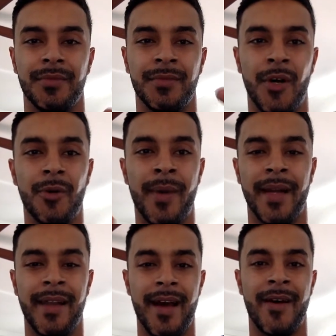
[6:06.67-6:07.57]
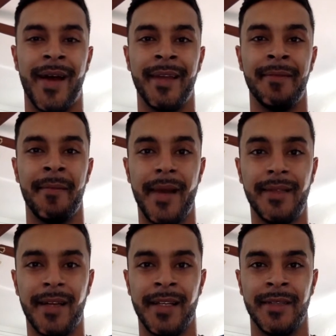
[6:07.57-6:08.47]
know by now, I didn't
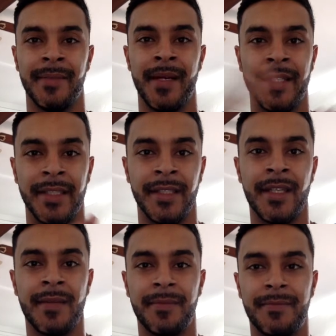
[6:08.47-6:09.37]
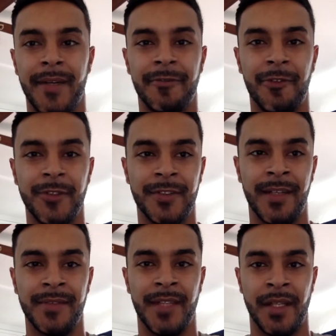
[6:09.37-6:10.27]
make any money my first
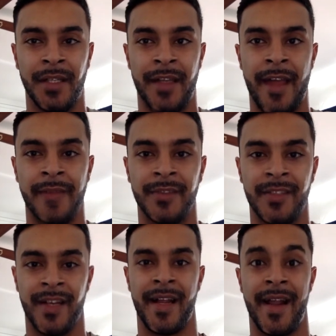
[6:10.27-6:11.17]
time selling on Amazon.